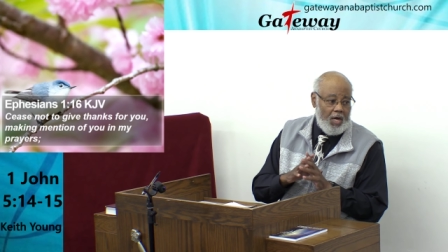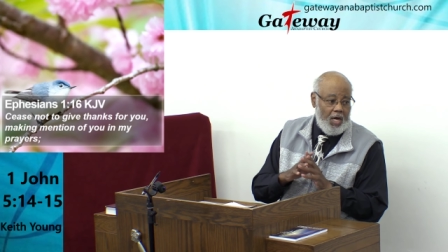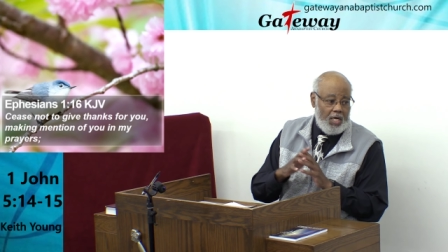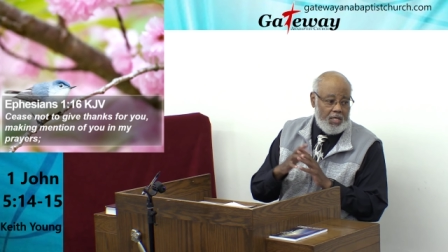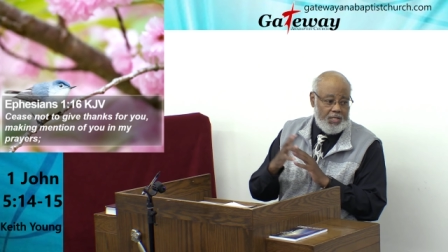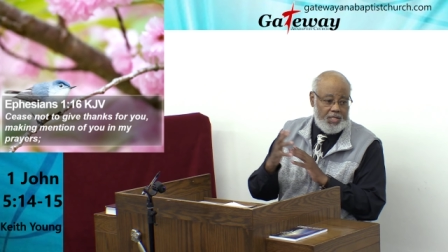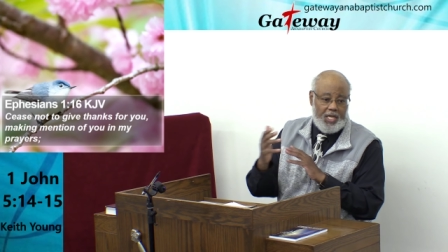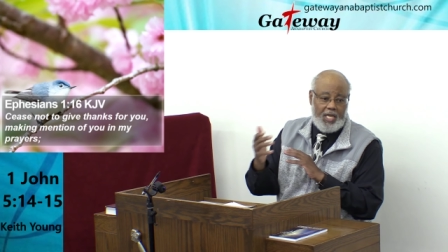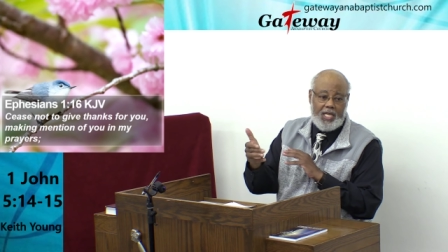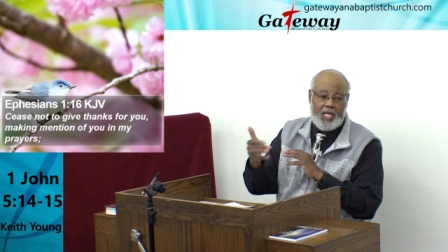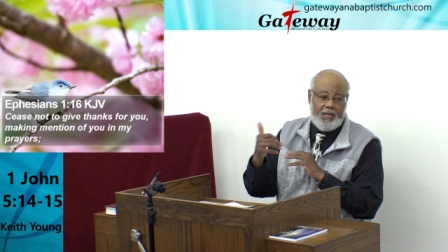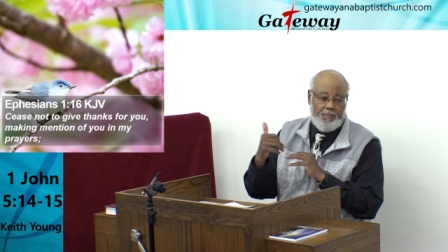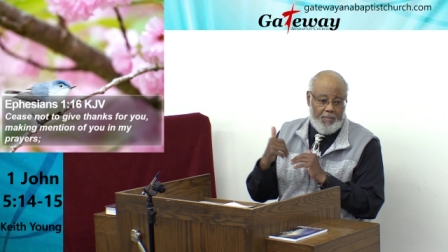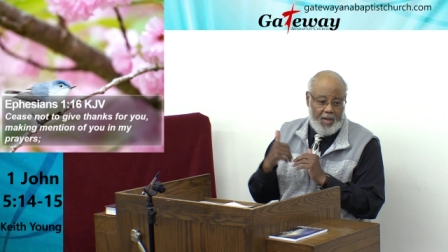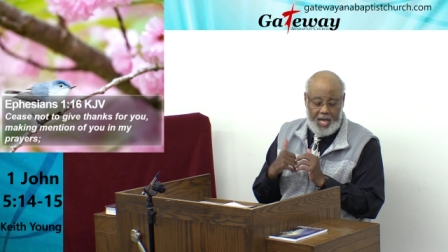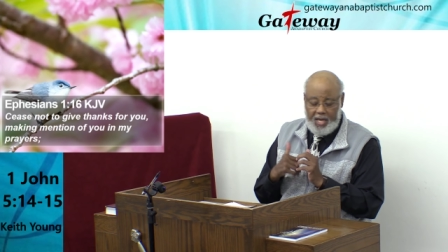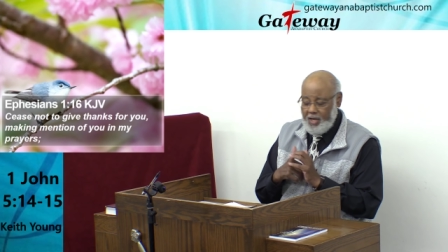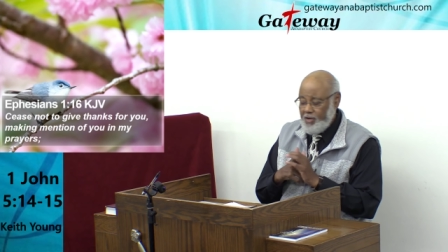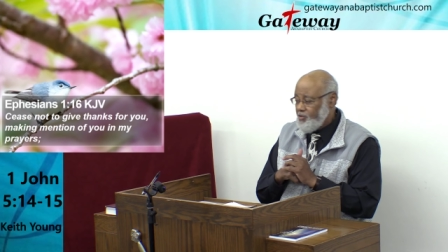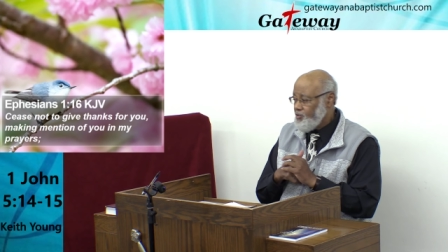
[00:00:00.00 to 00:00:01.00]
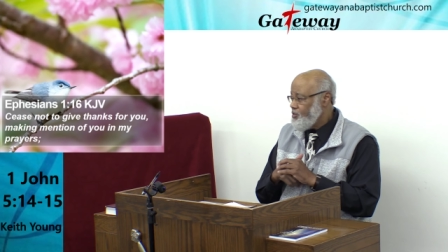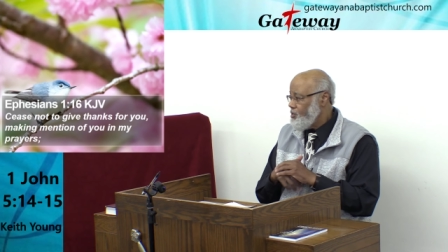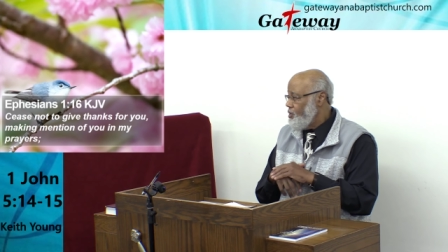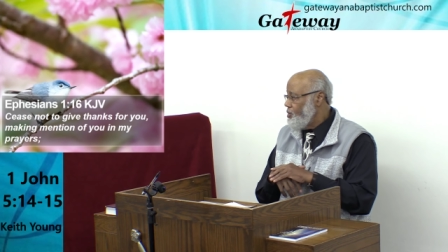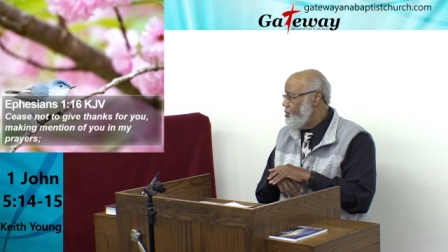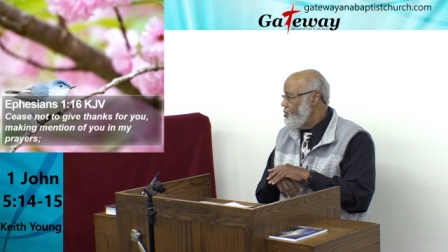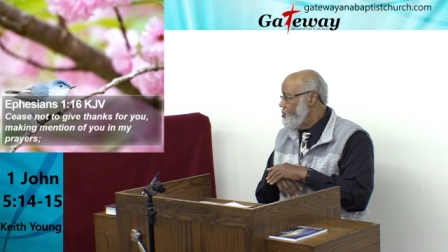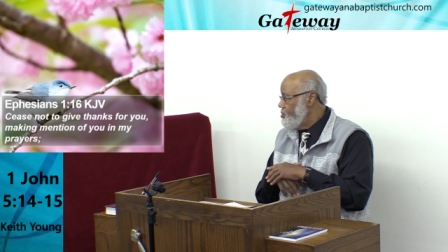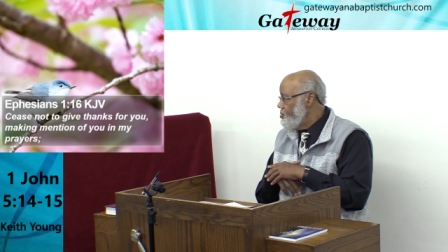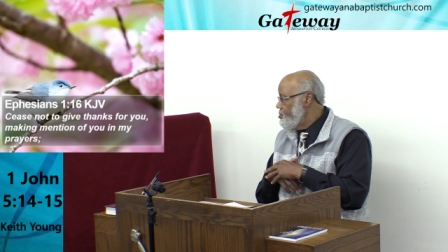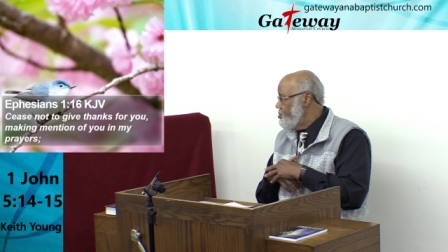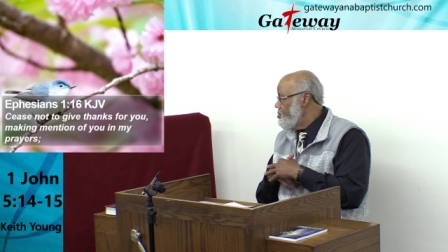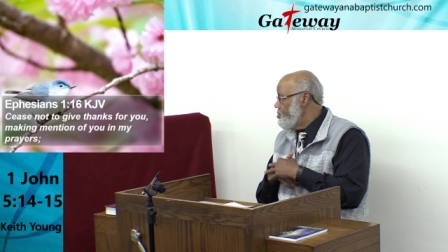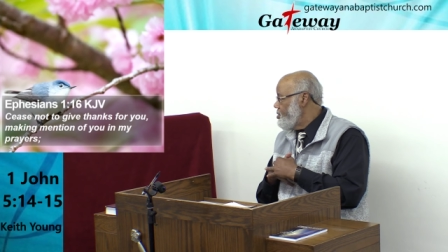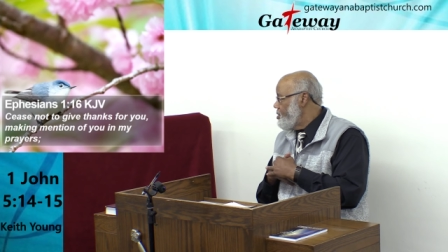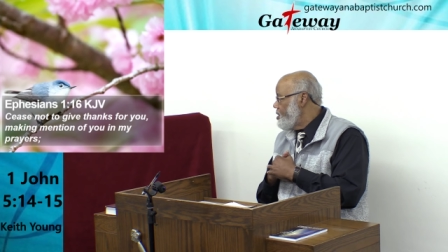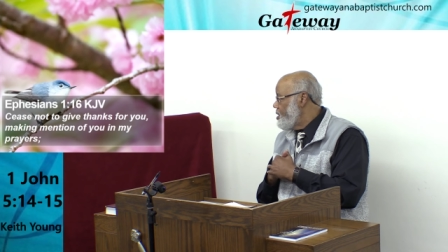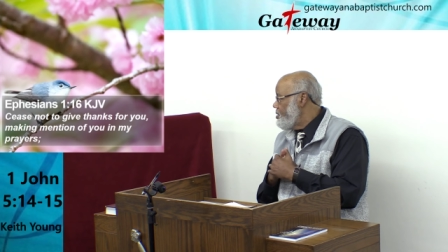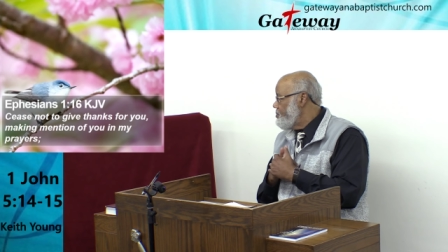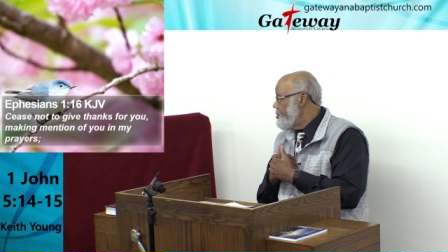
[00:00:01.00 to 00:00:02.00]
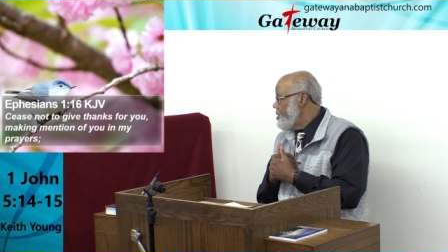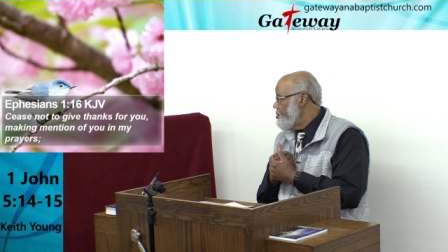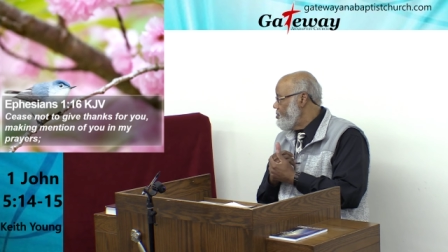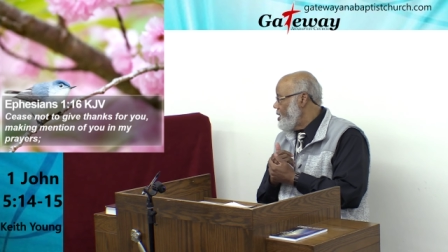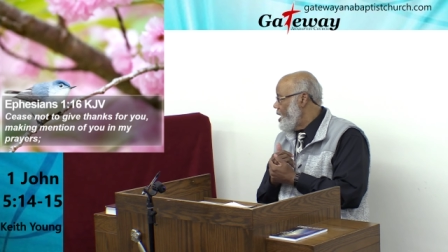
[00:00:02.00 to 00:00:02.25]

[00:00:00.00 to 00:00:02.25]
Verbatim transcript: uh, taking back control of their